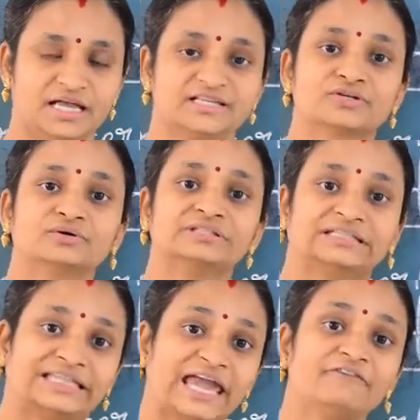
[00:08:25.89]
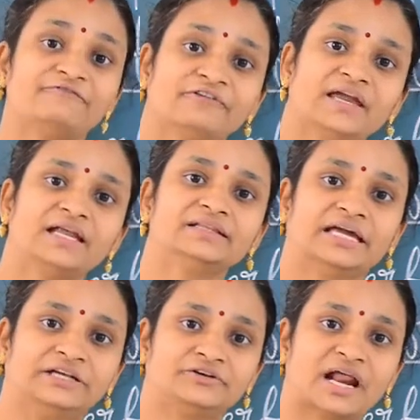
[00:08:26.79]
So they feel the
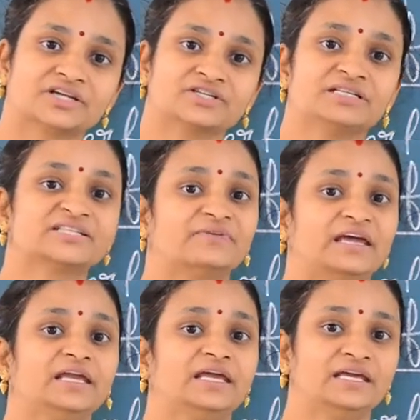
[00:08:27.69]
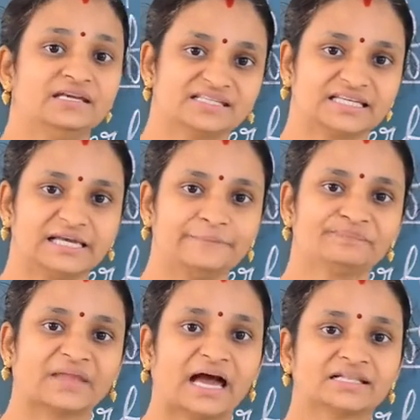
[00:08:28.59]
interaction is very easy
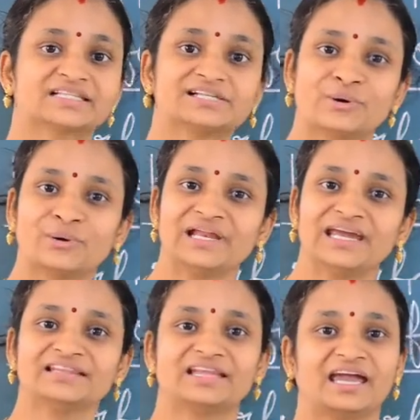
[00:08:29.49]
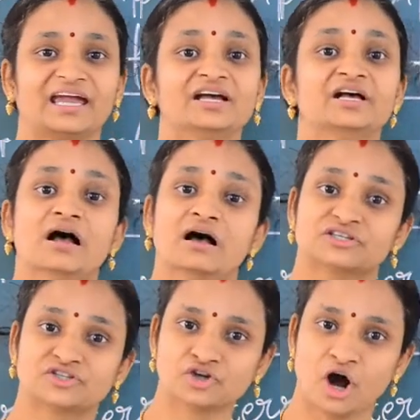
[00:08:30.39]
and slowly they
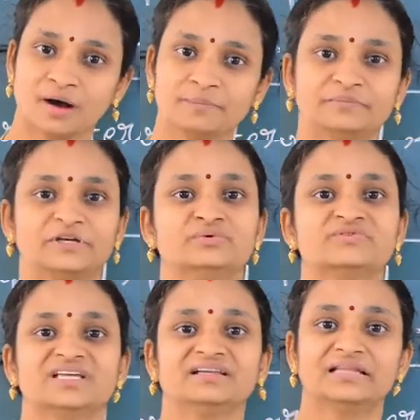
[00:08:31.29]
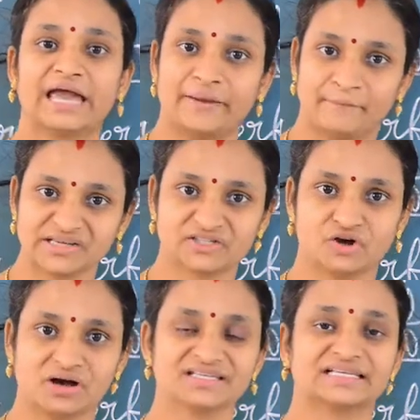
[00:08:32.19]
stop using the
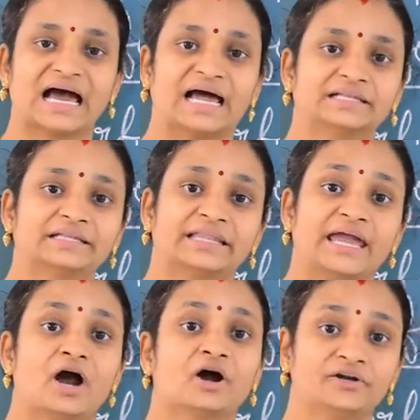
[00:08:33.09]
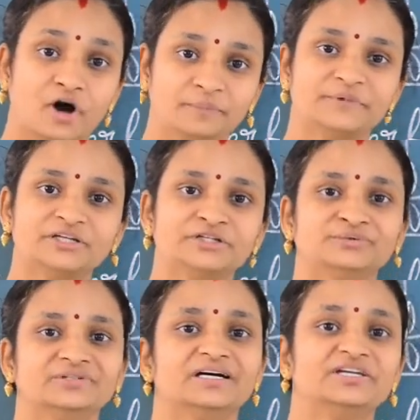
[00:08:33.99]
MS-DOS and they adopted to
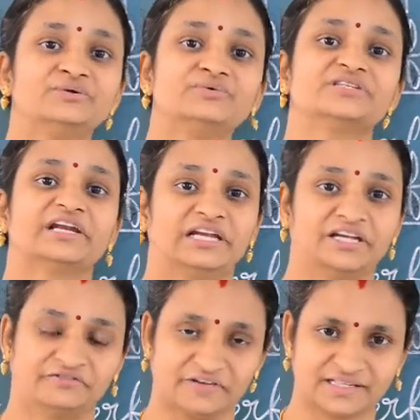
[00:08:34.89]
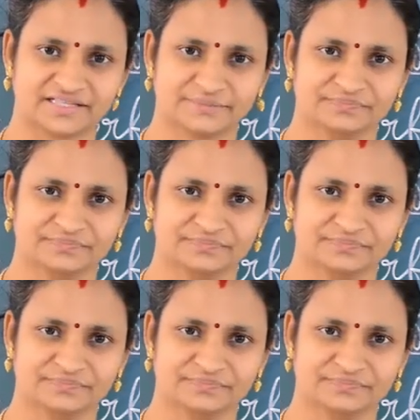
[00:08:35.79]
the user interface.